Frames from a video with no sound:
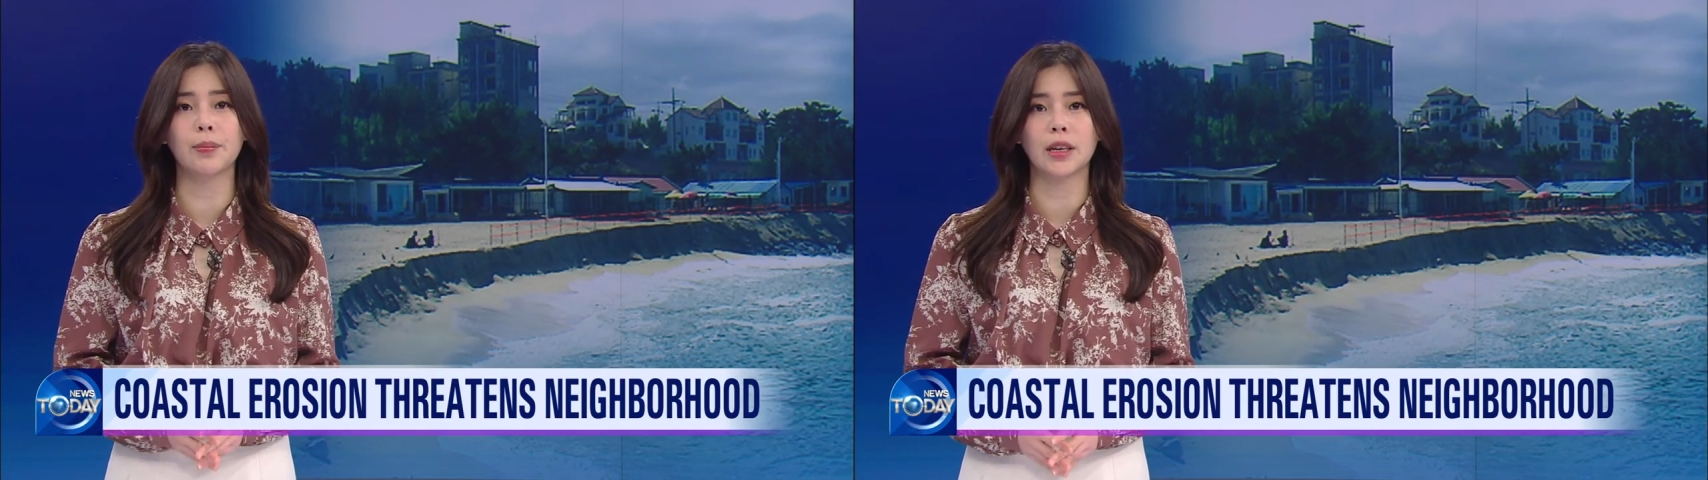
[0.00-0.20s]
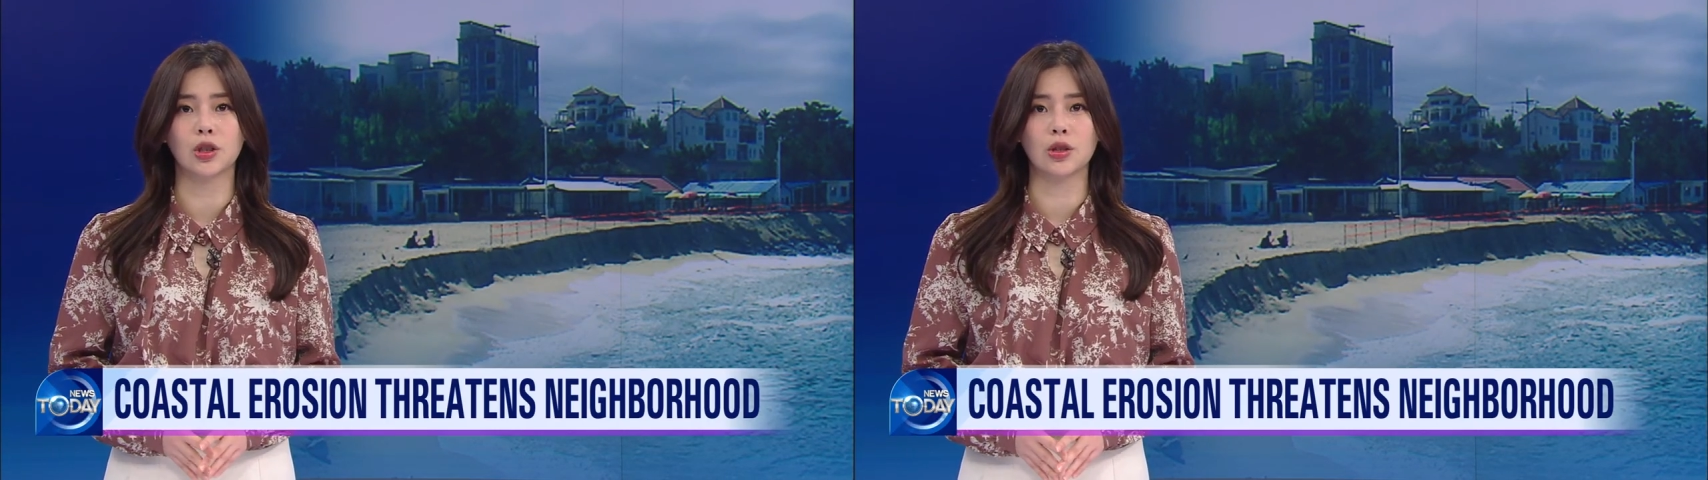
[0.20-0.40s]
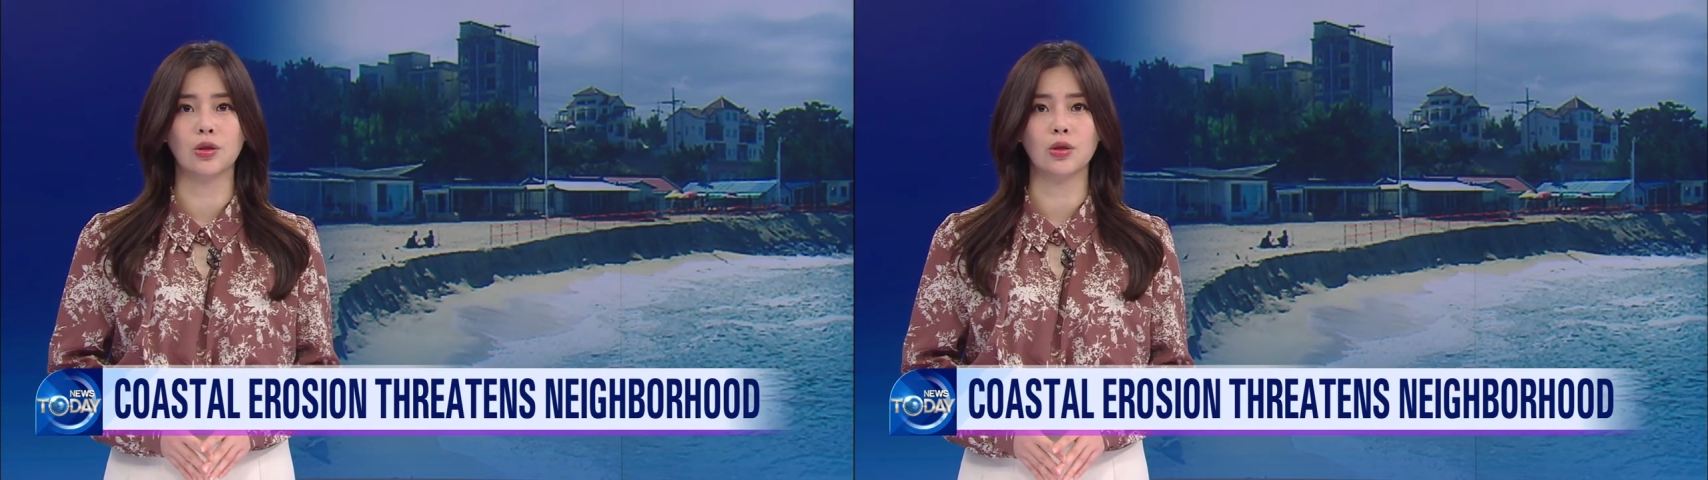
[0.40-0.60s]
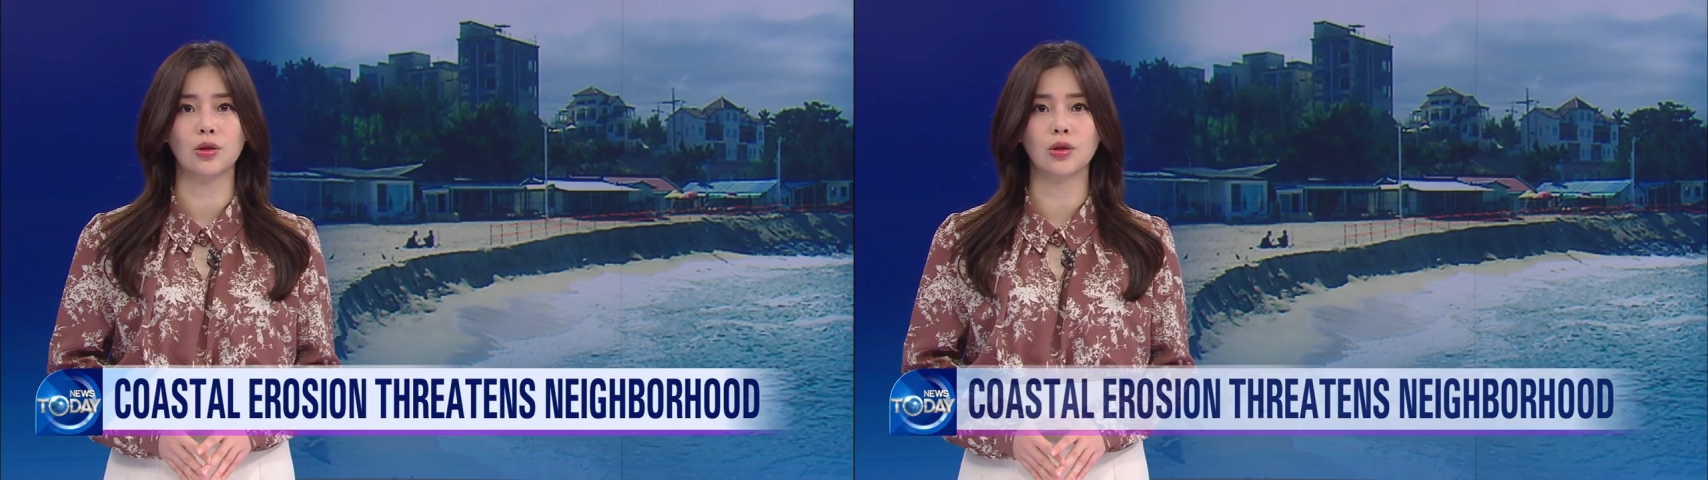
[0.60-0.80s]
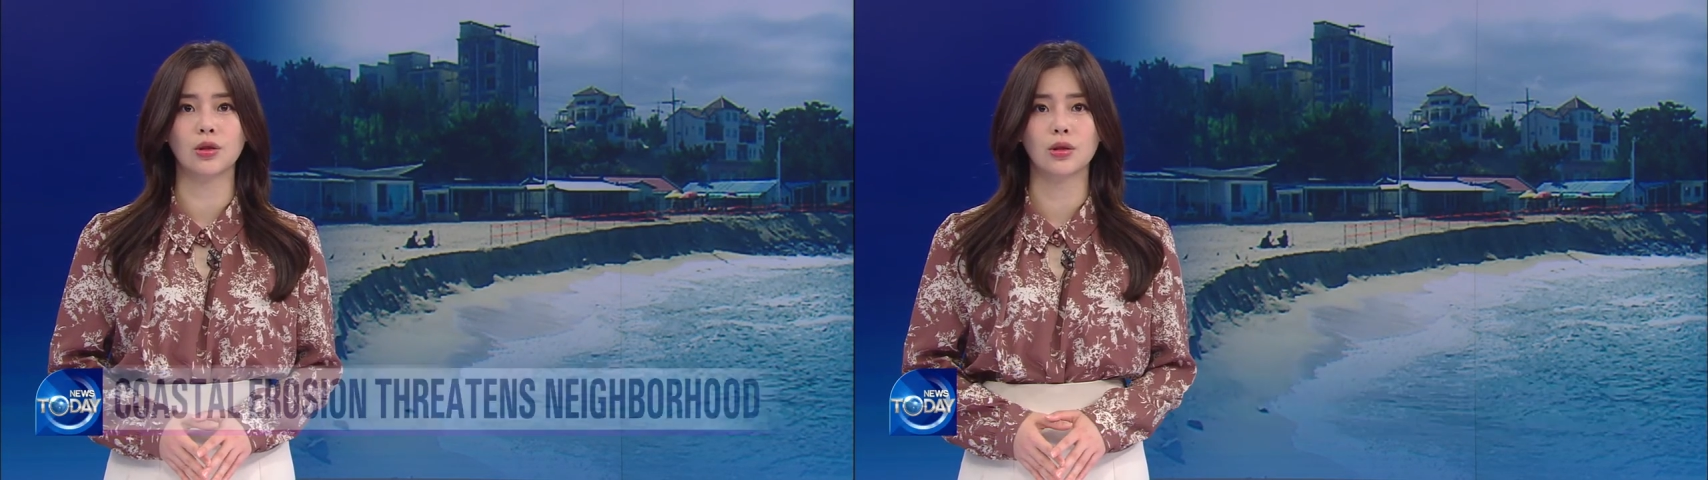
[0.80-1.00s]

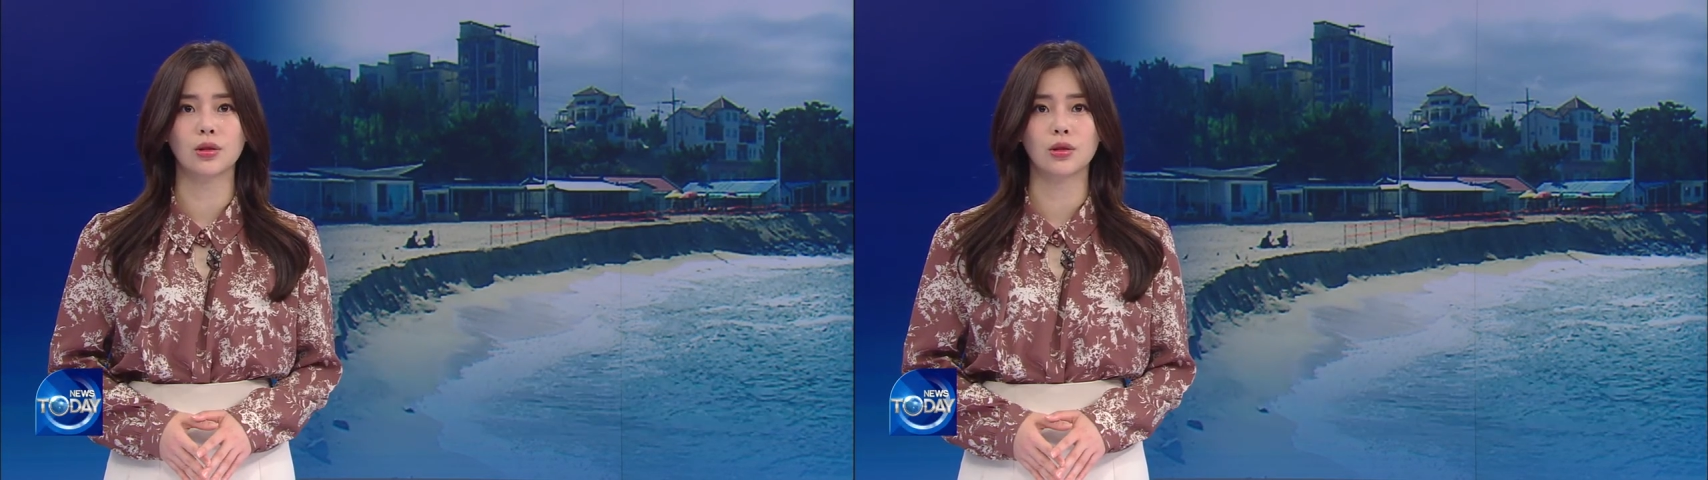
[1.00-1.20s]
measures.